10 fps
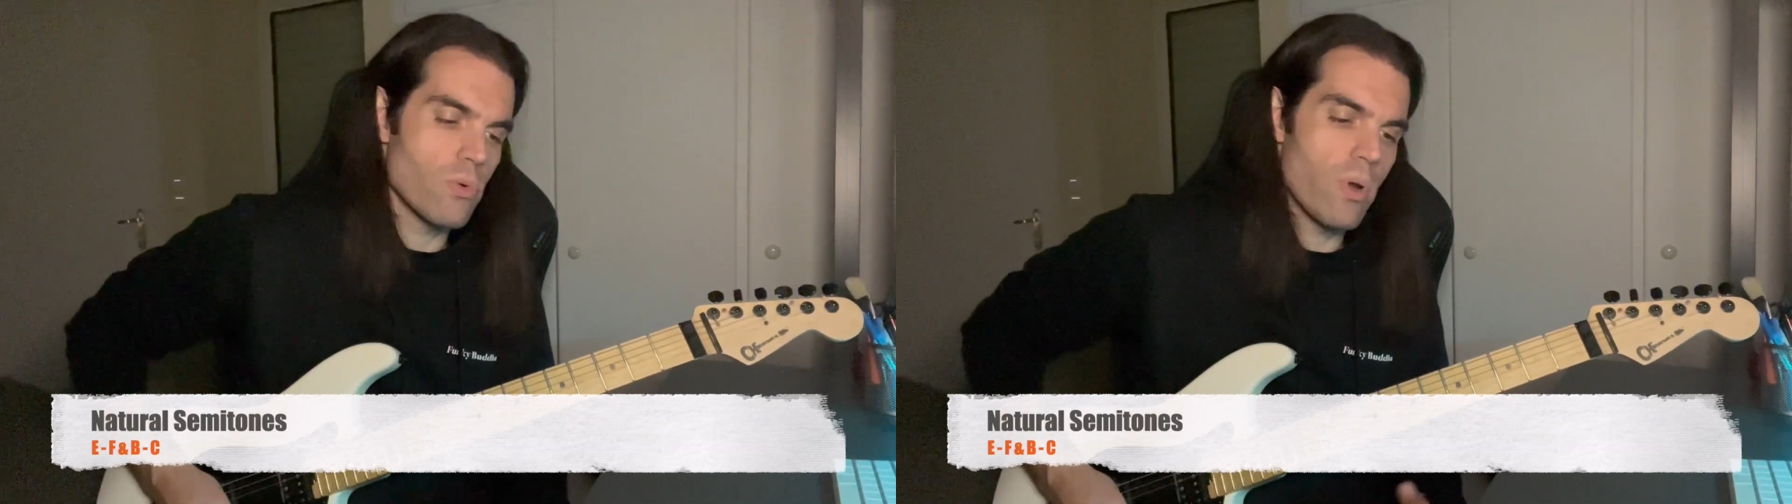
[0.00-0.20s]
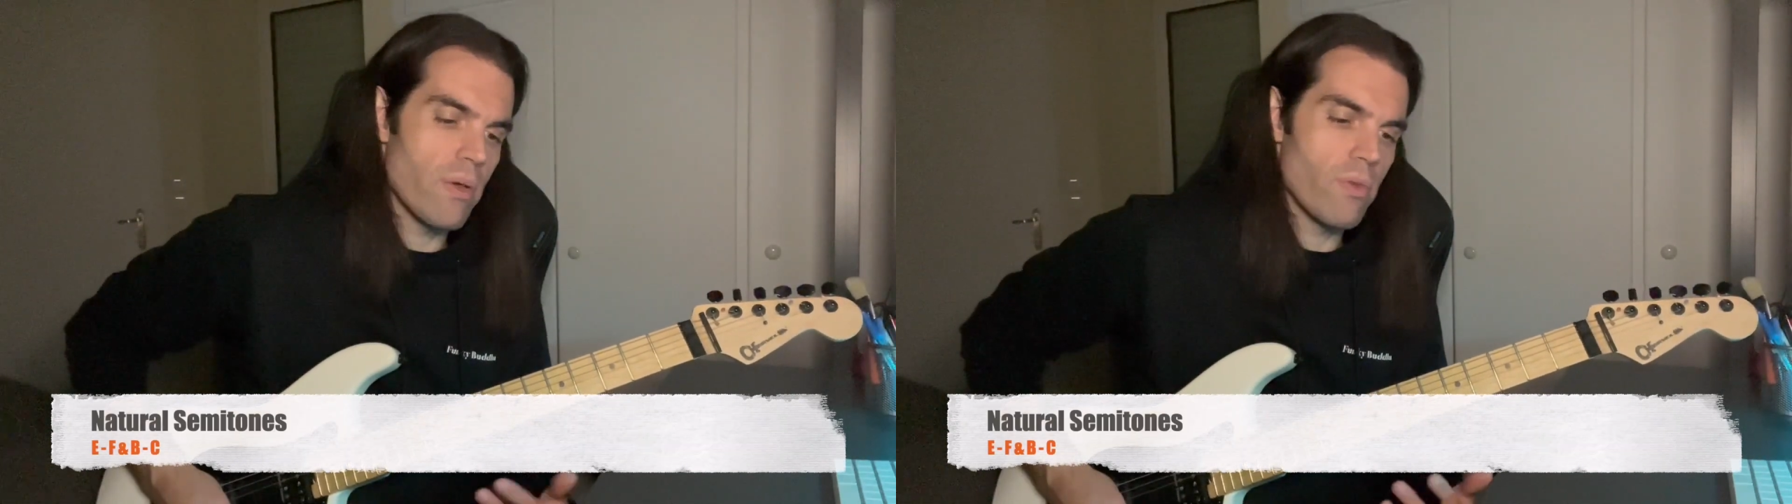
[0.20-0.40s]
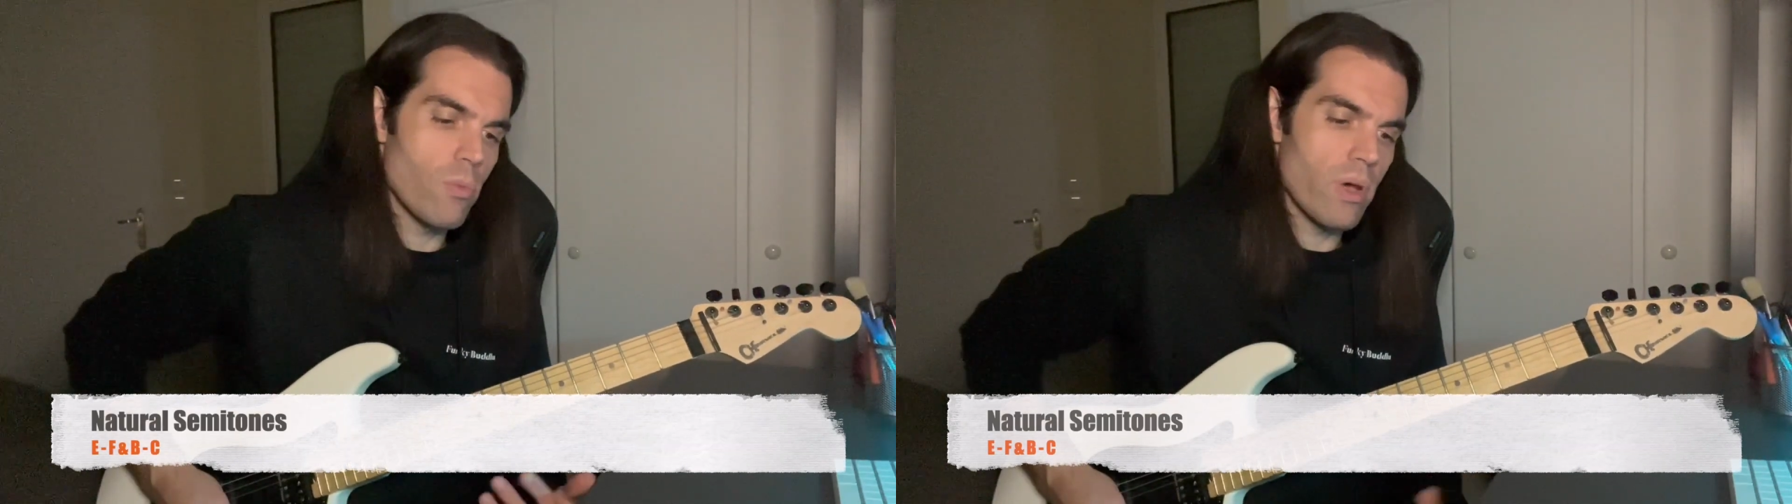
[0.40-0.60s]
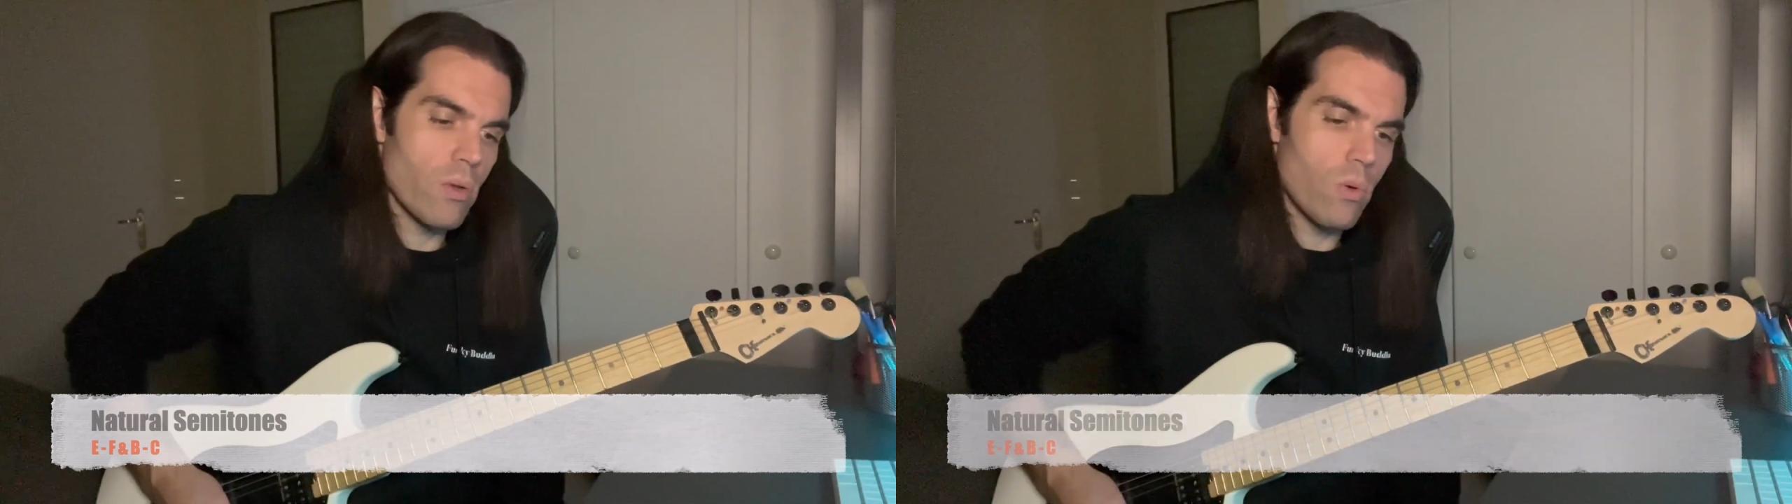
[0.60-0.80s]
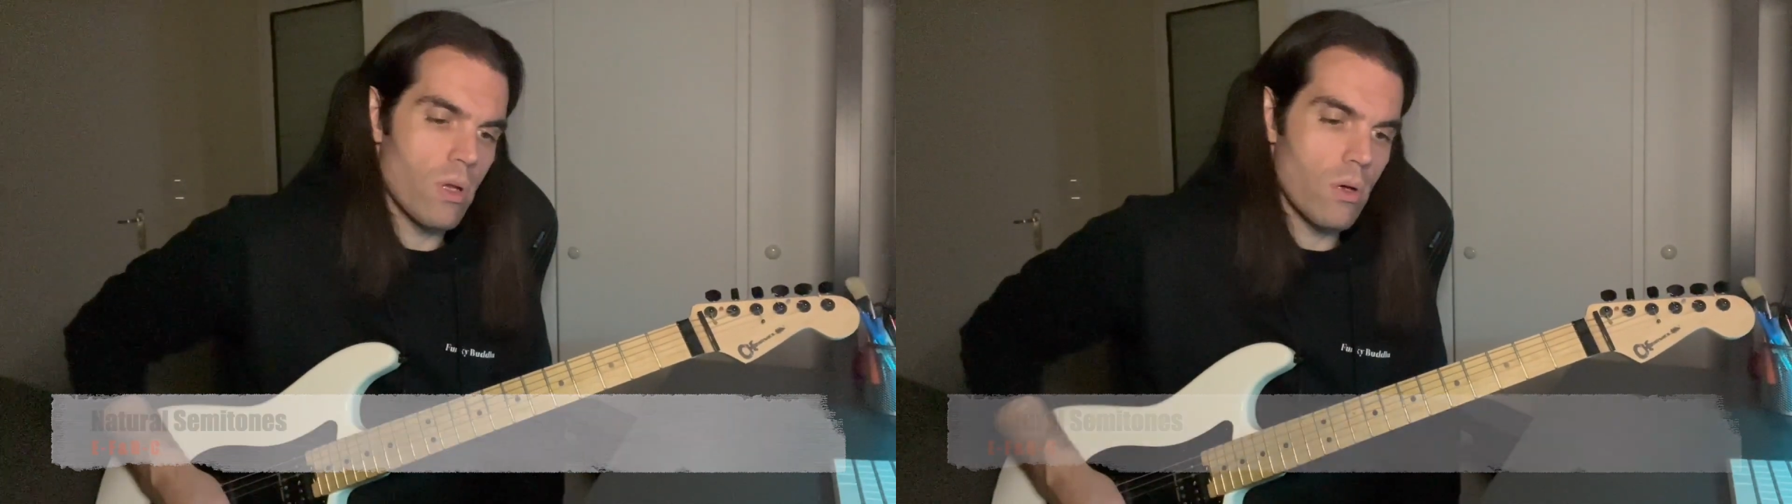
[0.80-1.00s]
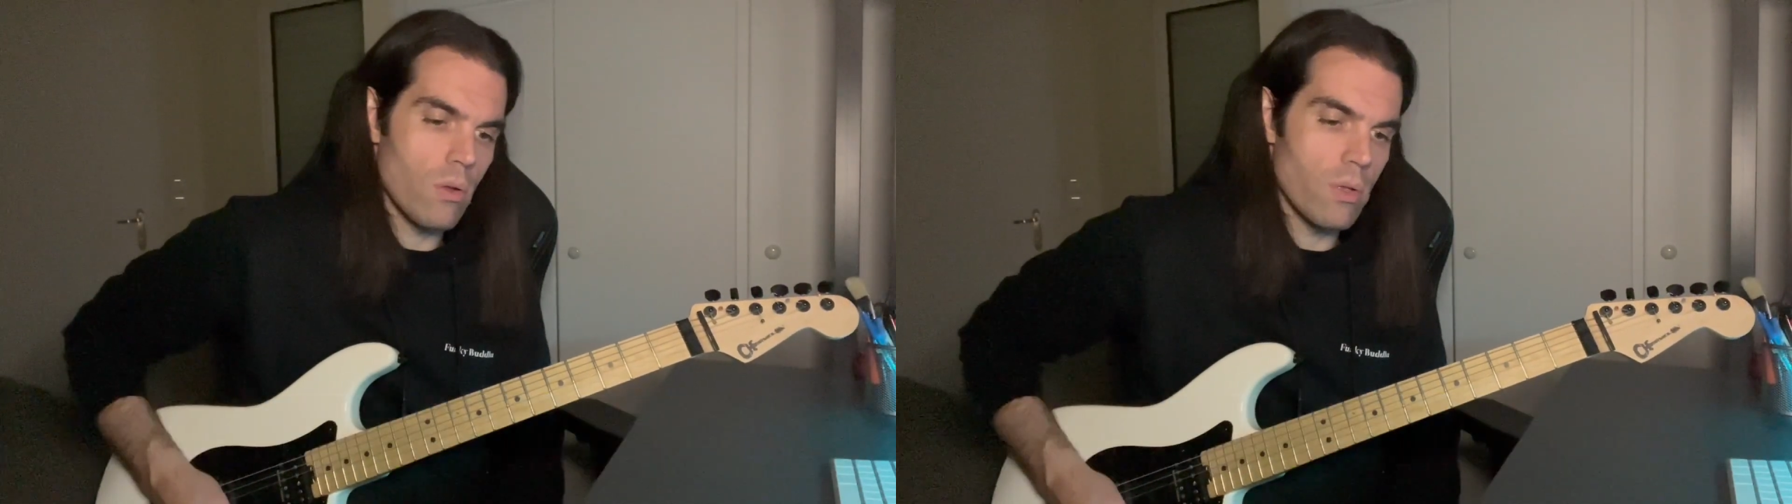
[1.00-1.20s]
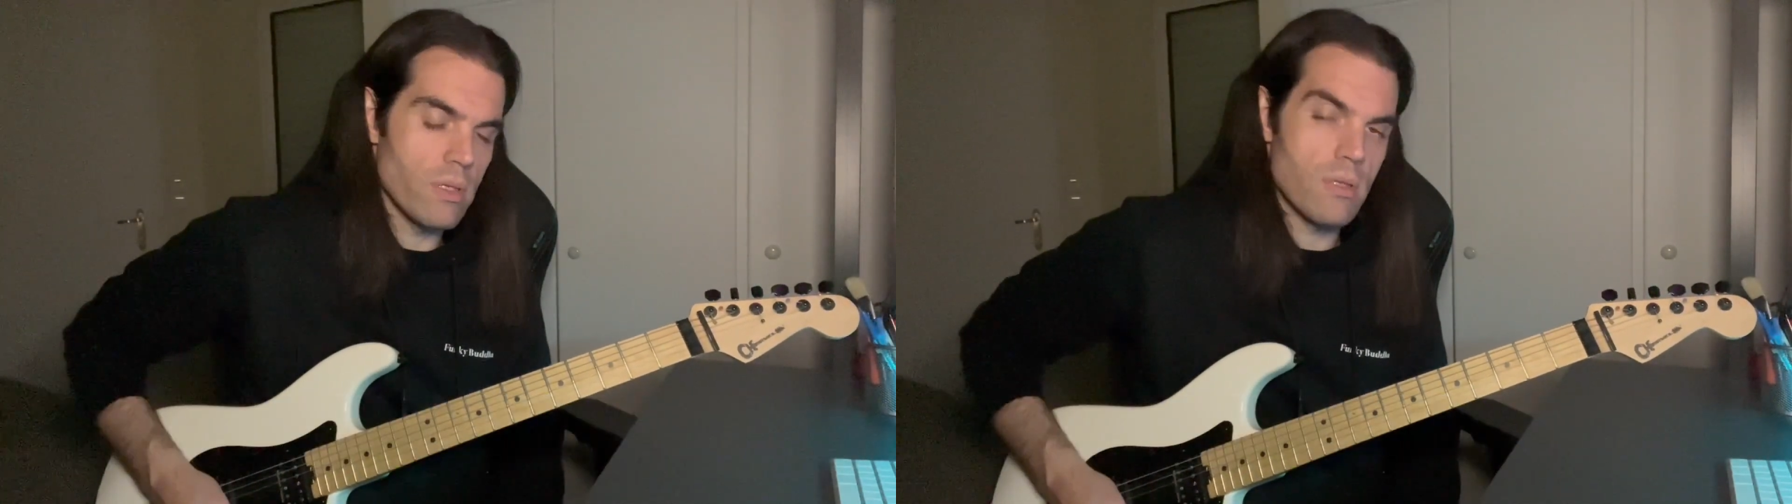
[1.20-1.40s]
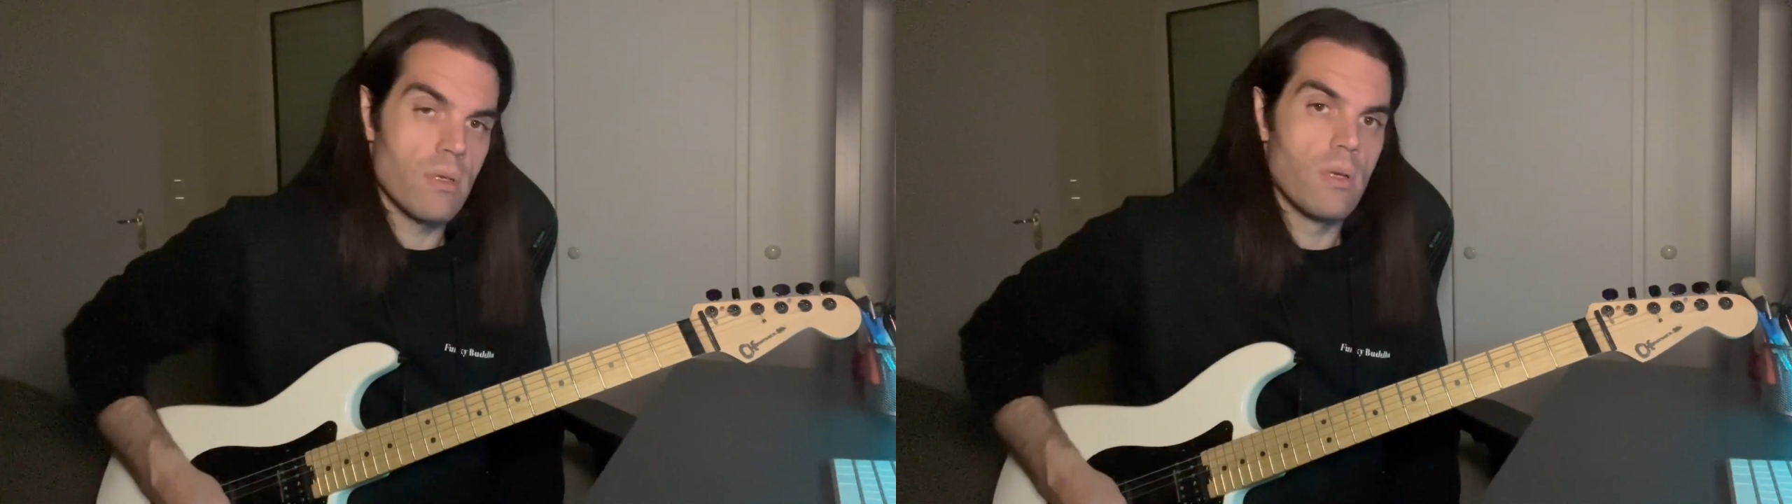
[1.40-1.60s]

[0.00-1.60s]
whatever you might want to call it.